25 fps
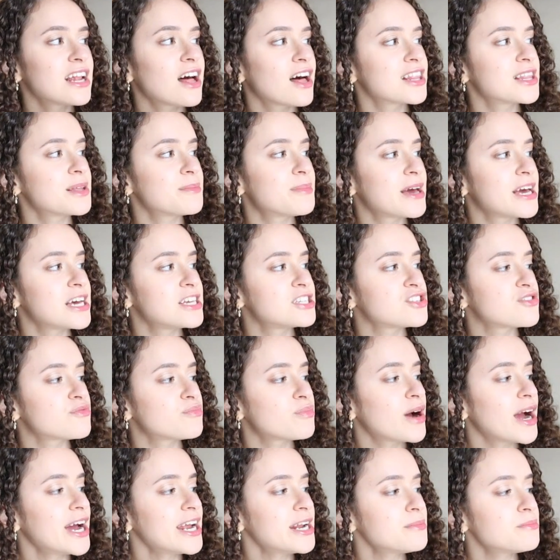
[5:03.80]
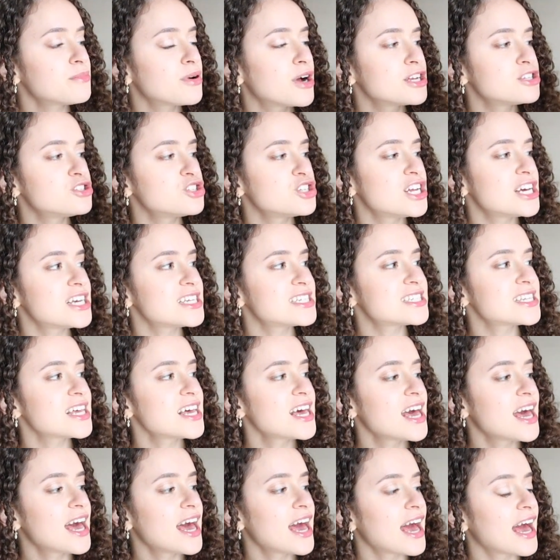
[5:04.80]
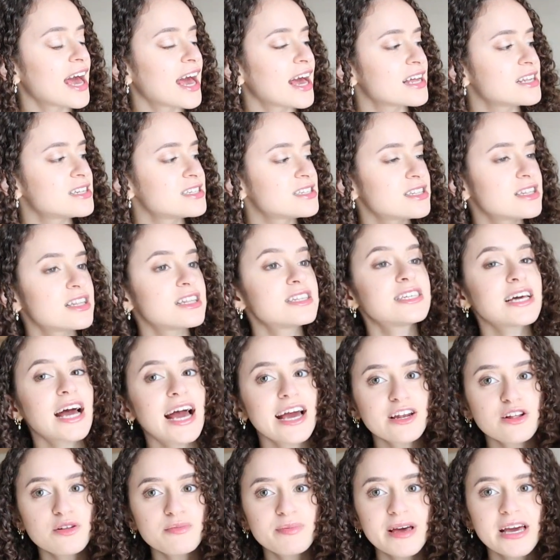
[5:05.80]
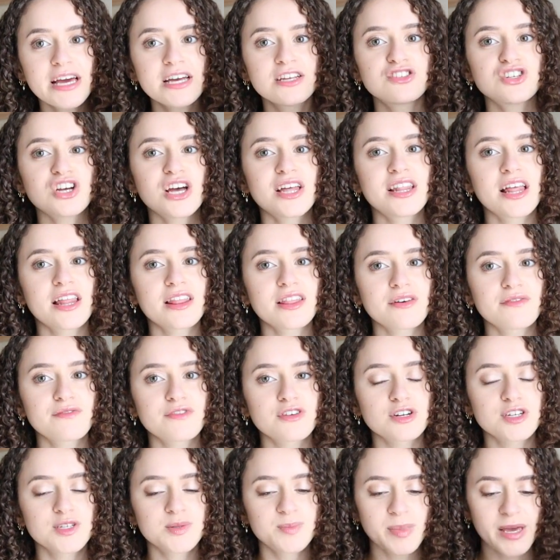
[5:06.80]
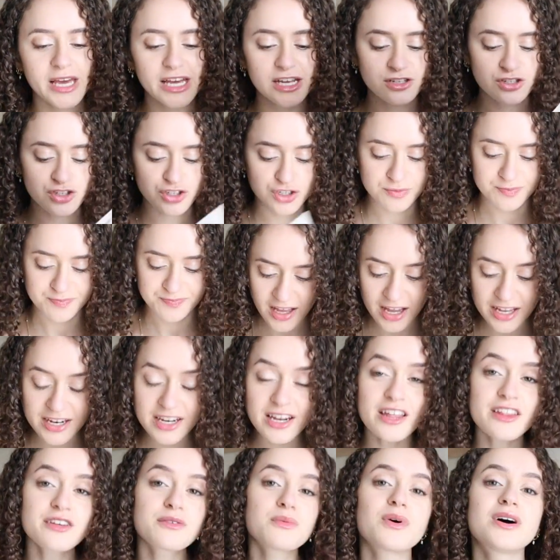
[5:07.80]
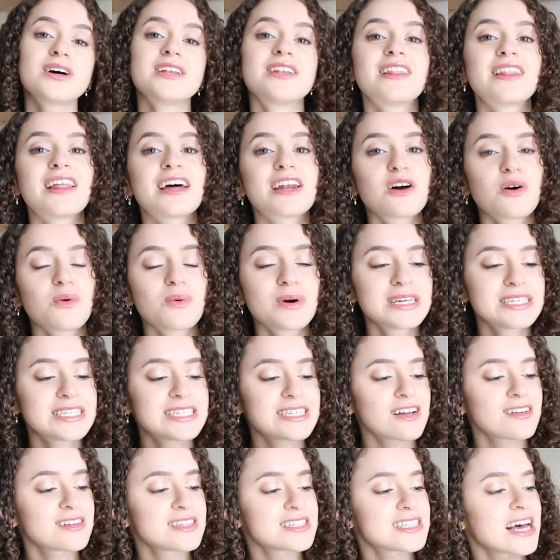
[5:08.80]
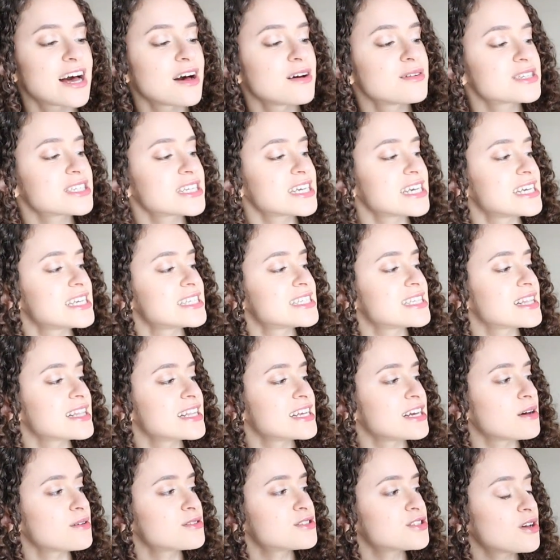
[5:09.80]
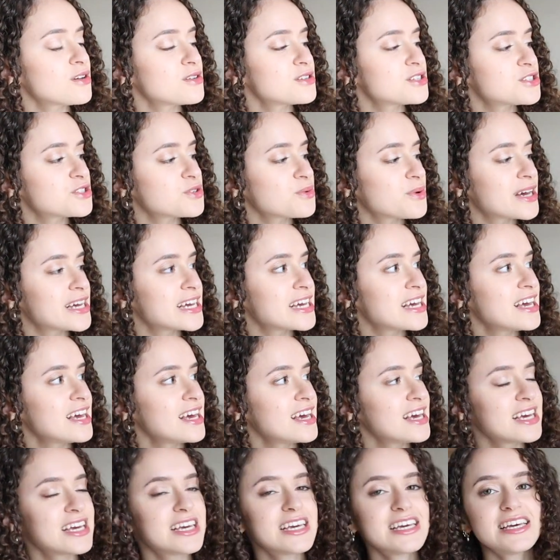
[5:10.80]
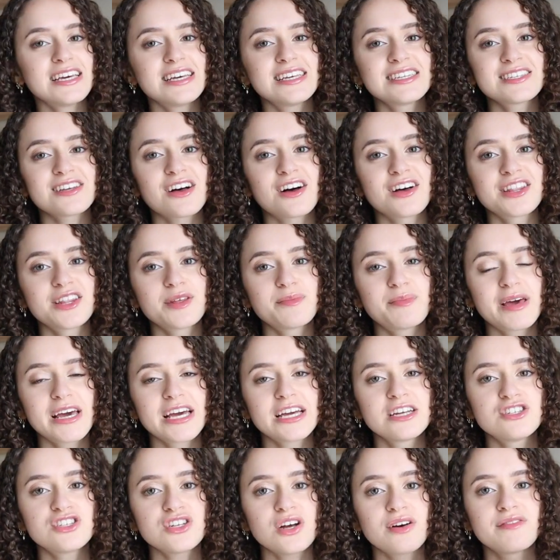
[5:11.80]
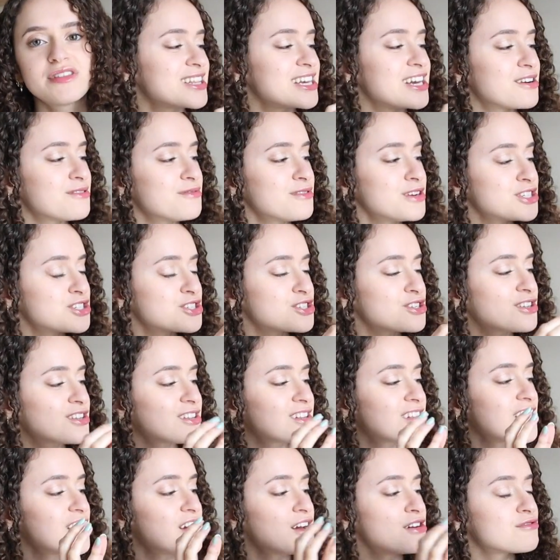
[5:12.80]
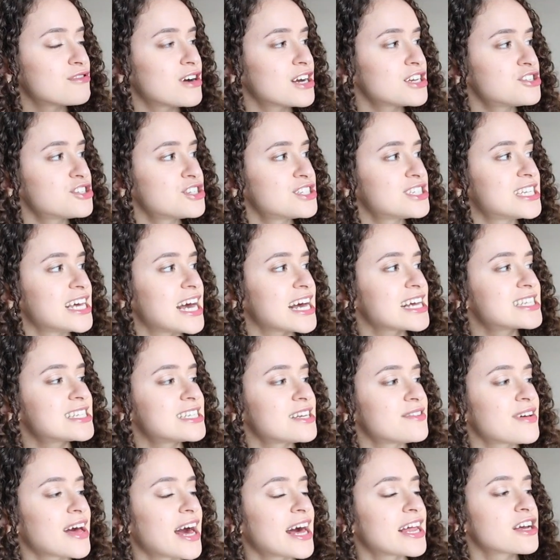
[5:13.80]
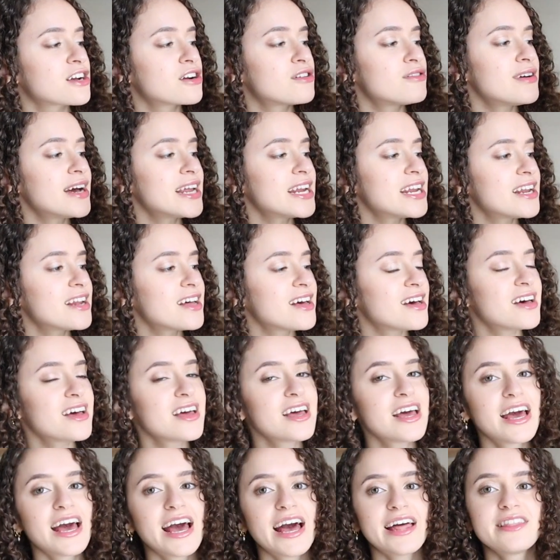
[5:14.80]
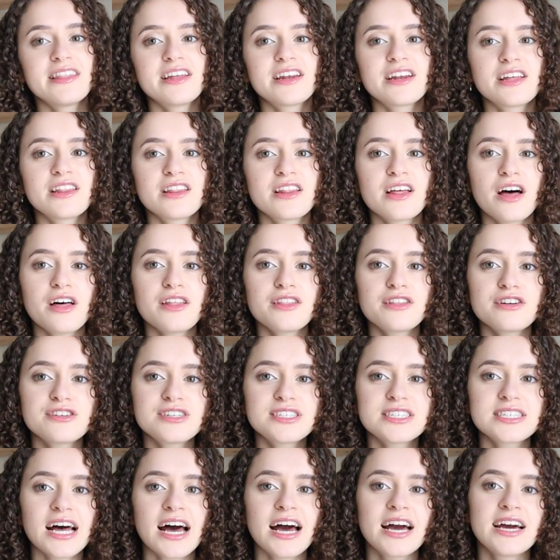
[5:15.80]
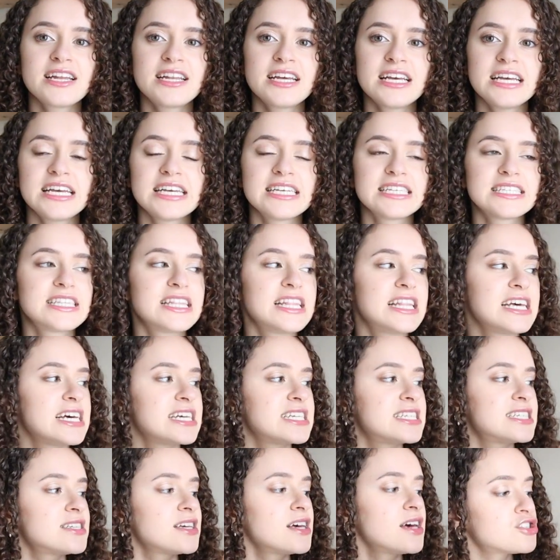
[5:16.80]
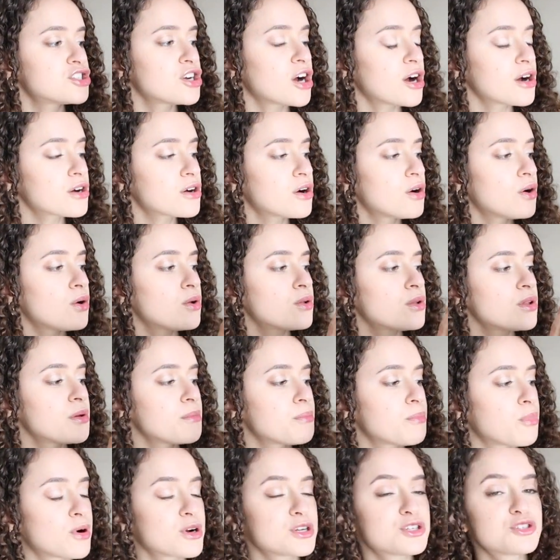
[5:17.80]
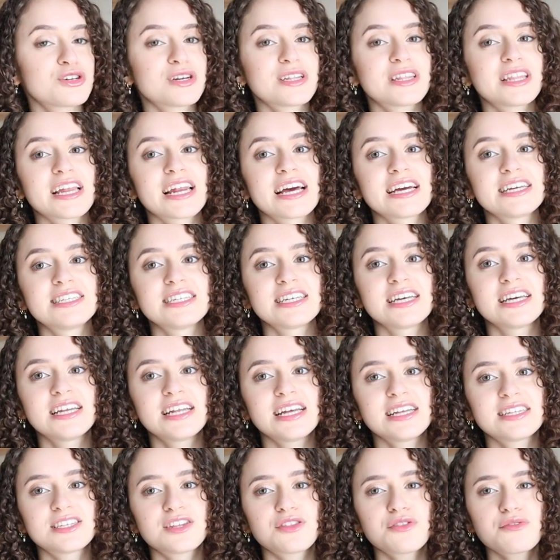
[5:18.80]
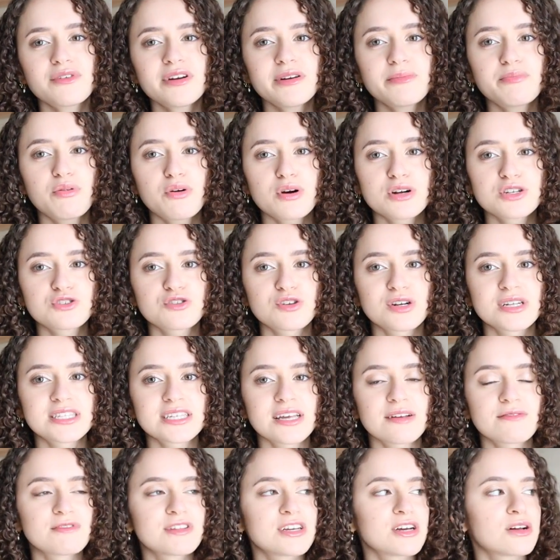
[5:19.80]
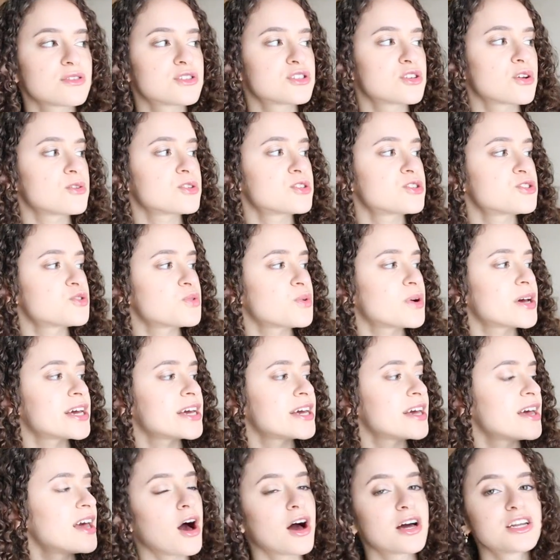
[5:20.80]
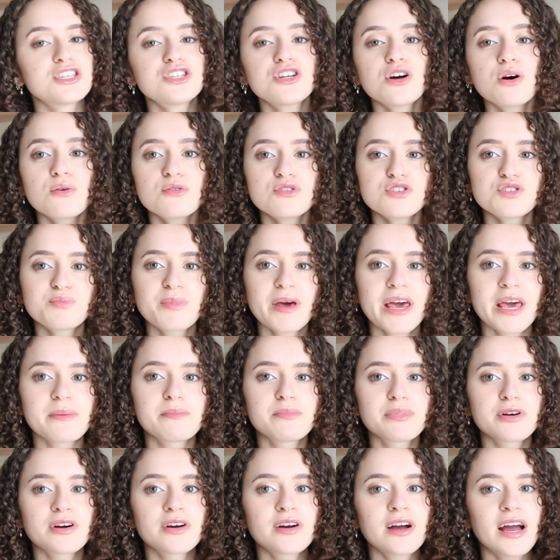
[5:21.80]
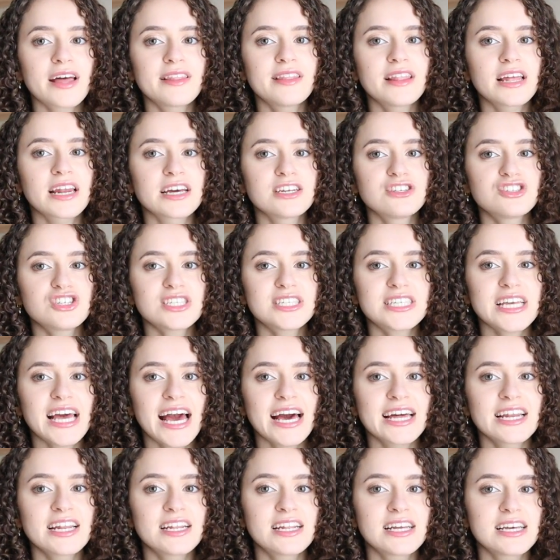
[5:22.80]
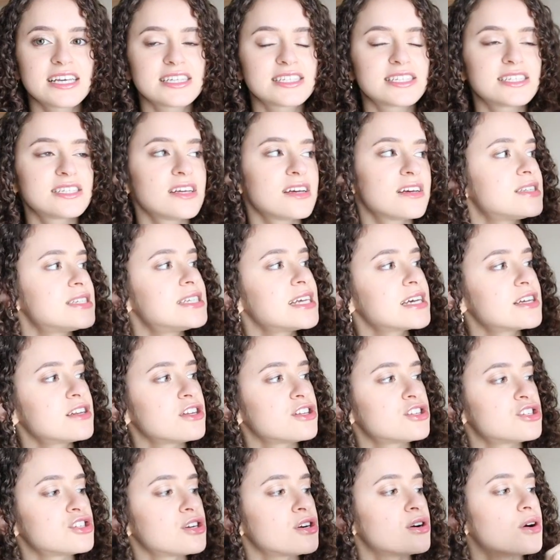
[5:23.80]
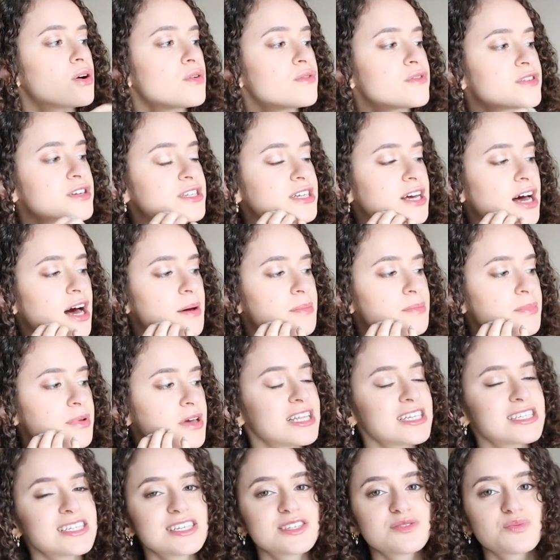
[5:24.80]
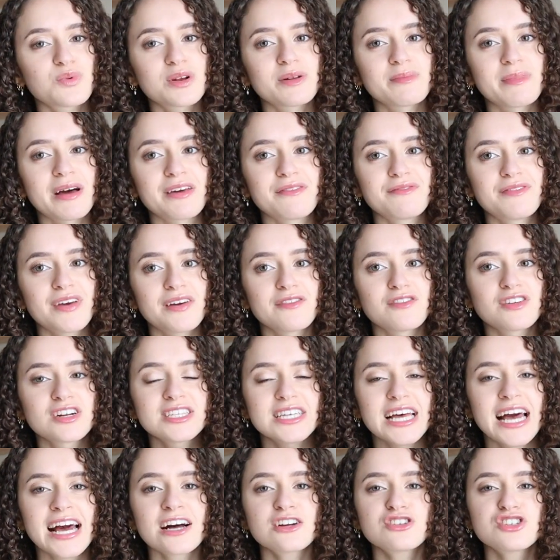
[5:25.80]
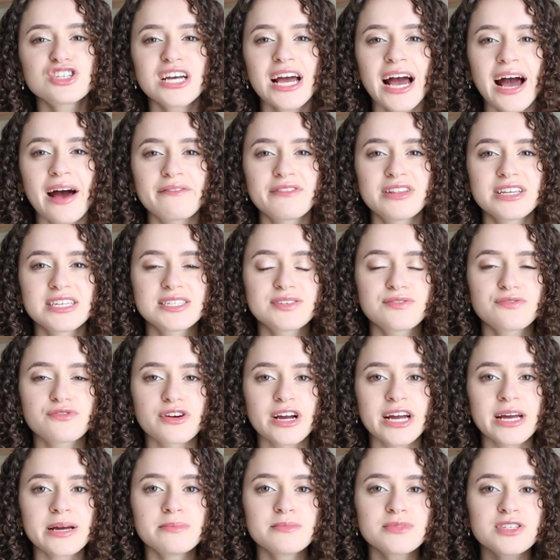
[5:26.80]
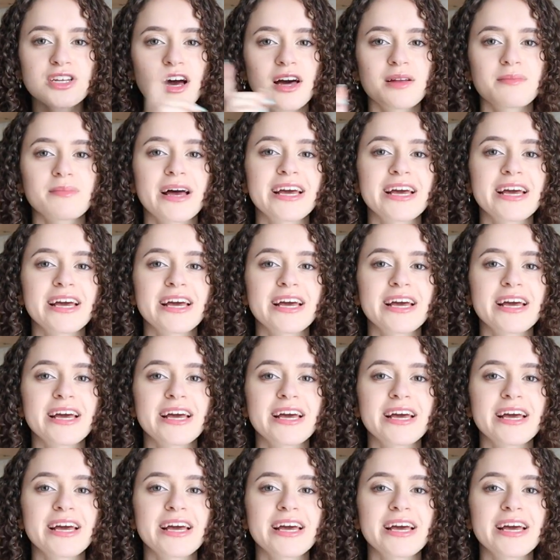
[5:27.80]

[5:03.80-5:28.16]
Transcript: on the page of Pride and Prejudice, and the title page, and then the first page. Another one that always sells out is Leo Tolstoy. He is on the page of the original Russian text of Anna Karenina. And then on the other side is this charcoal portrait that I did. It's three portraits of Leo Tolstoy on toned paper, and then I just added his signature over top. This is one of my favorites. I actually have this framed on